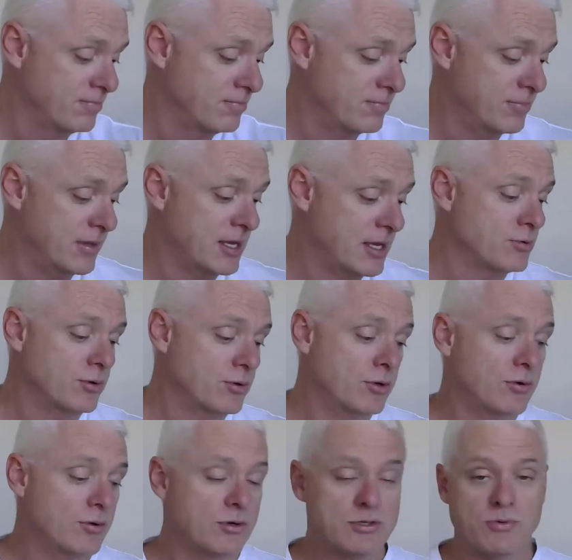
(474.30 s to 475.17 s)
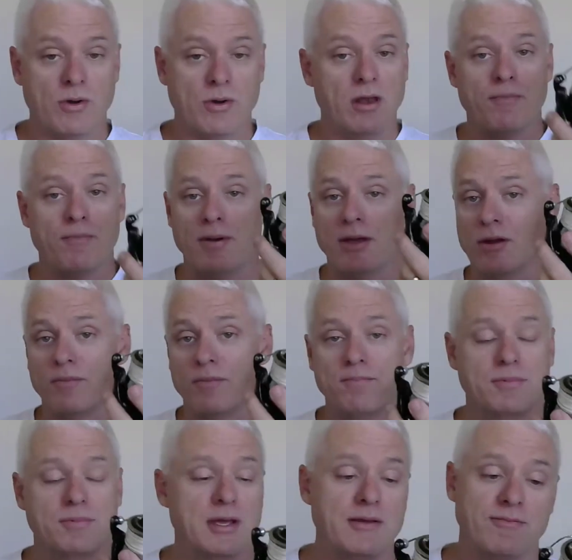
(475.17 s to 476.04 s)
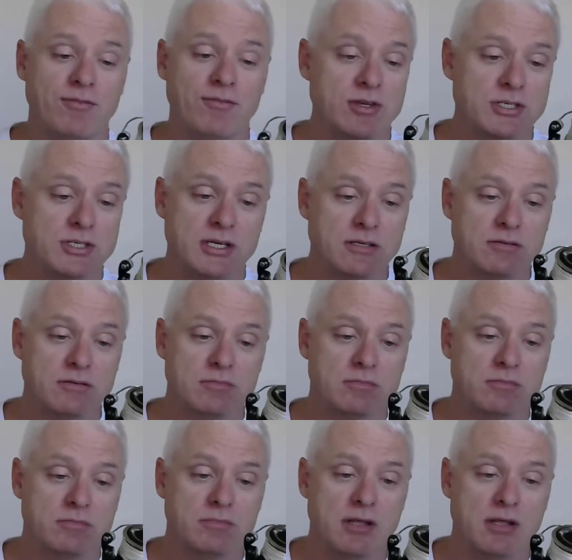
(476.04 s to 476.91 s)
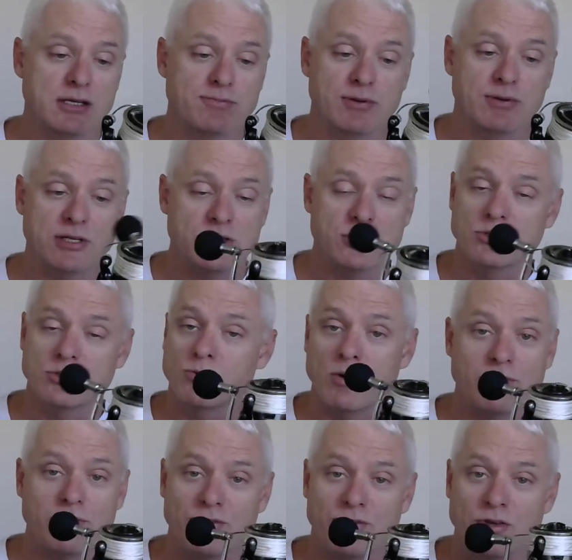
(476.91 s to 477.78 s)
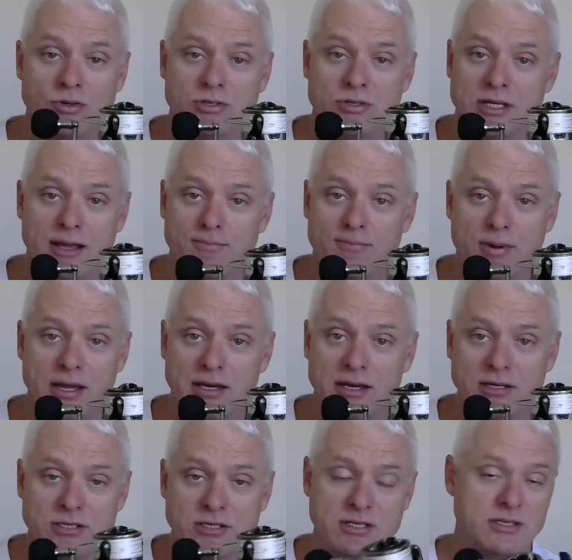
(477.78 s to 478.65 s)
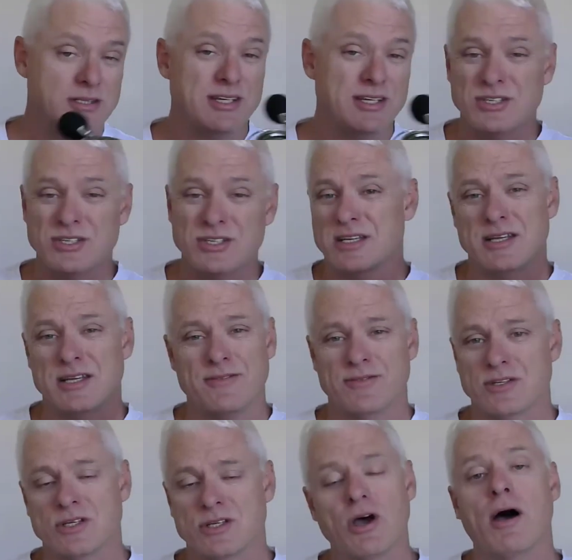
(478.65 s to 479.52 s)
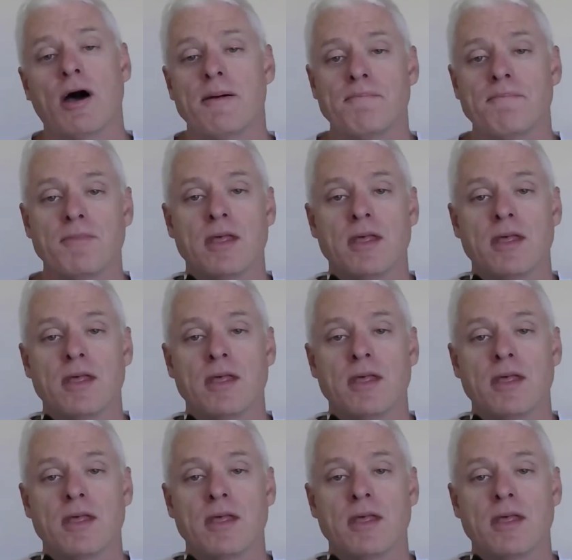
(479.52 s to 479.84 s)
these will do it as well. I've been on deep fishing expeditions where we've used the egg beaters. They're just a different type,